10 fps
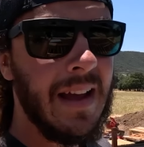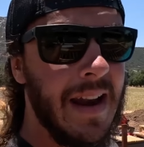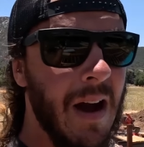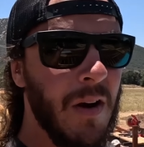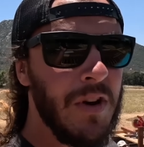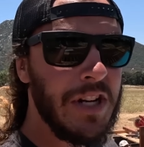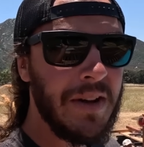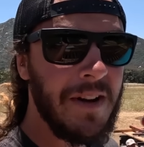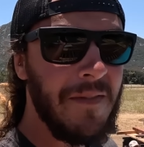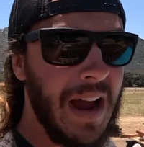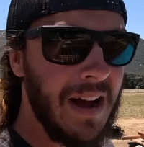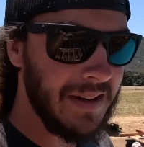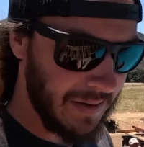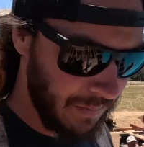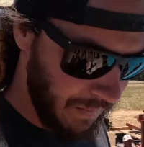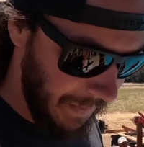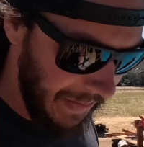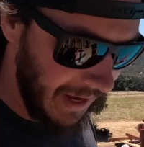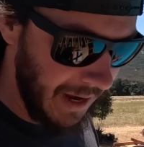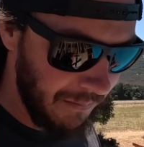Now, I wish I could have found
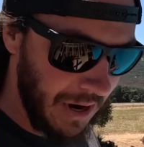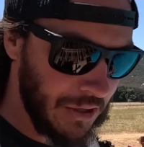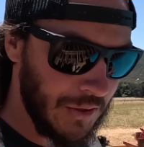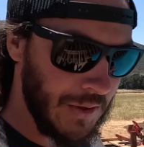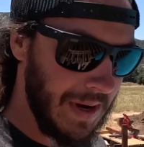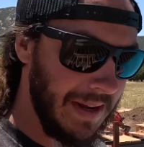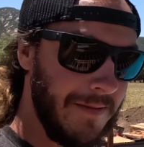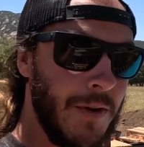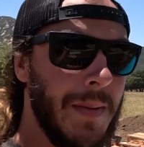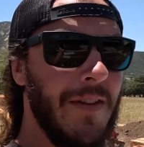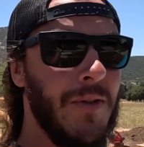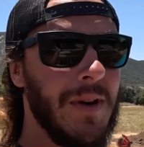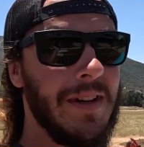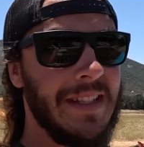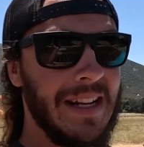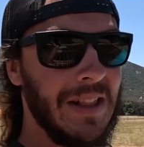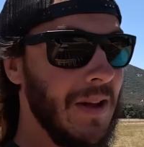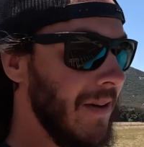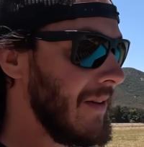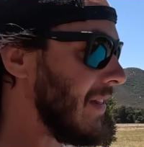pressure treated 4x4s in a
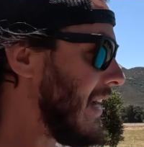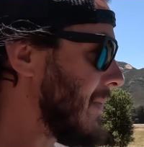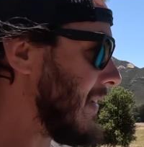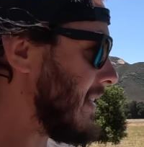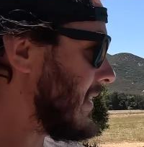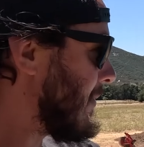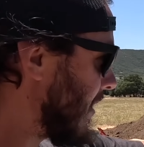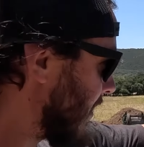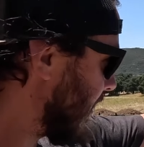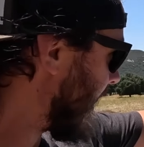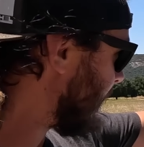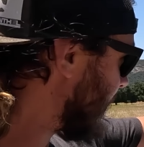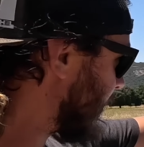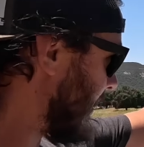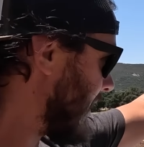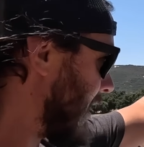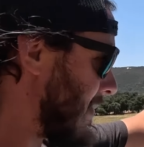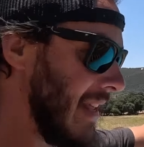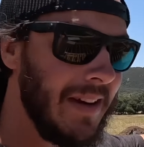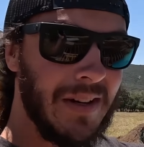longer length, because then we could have left them sticking up
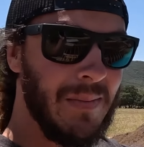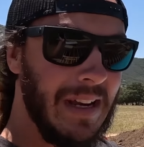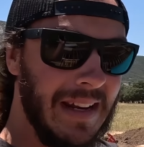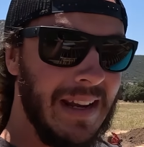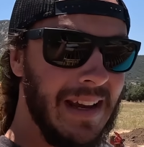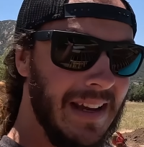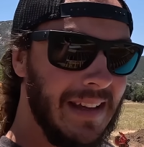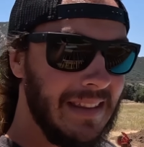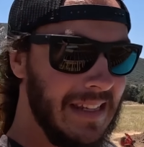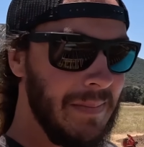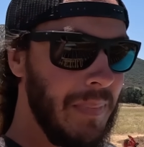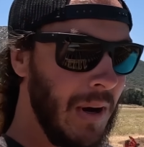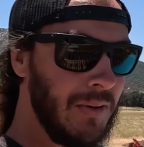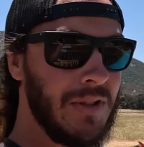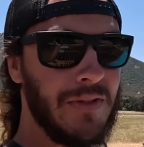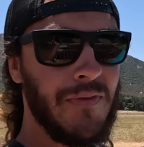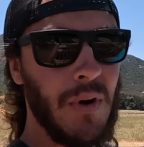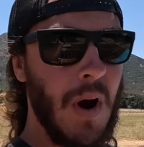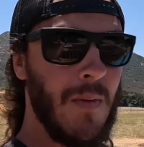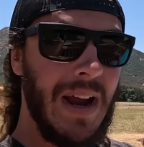and that could have been the posts
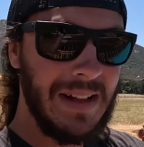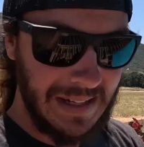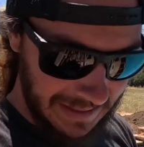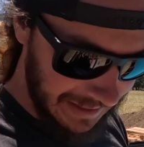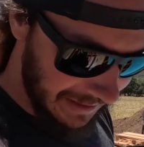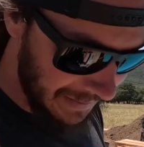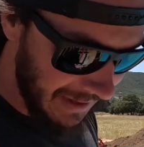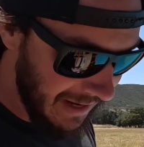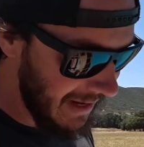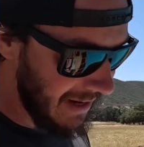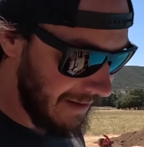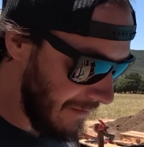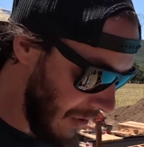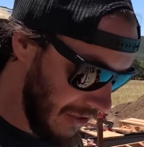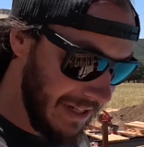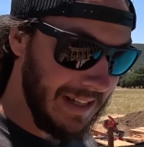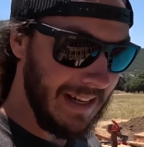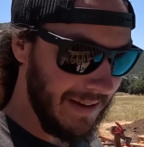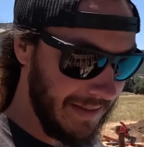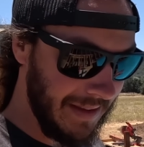for our railing system.
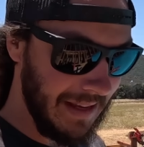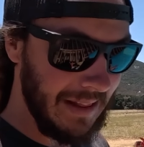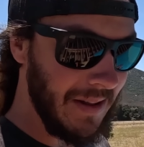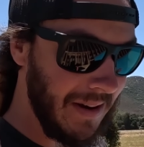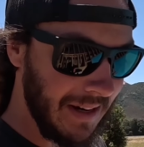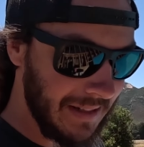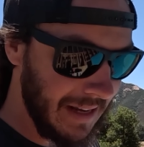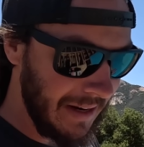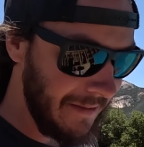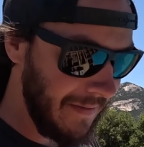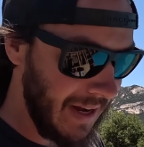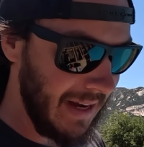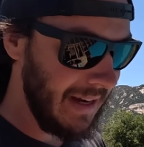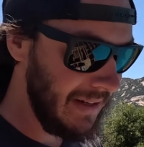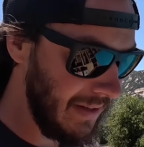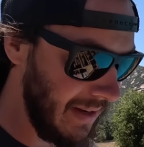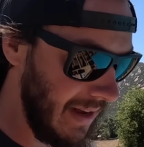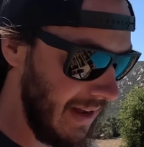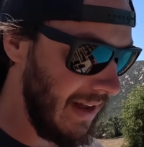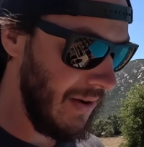Unfortunately, the longest I could find
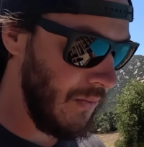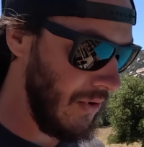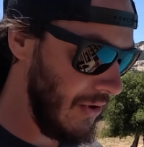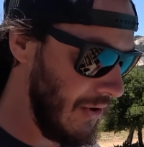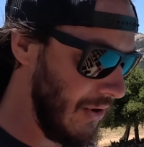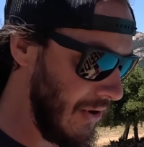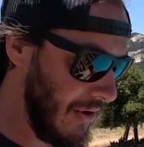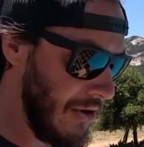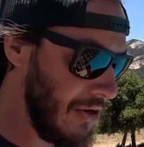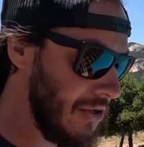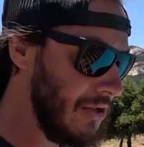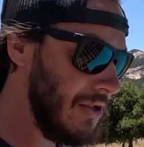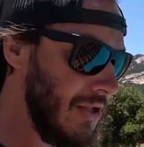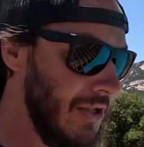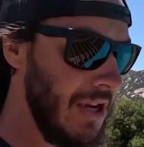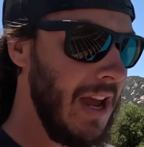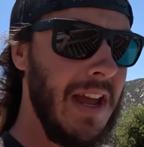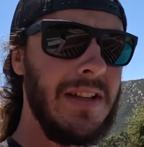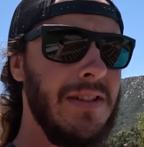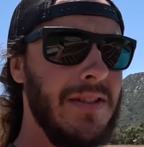were
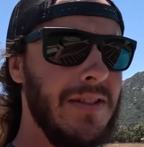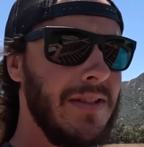10s.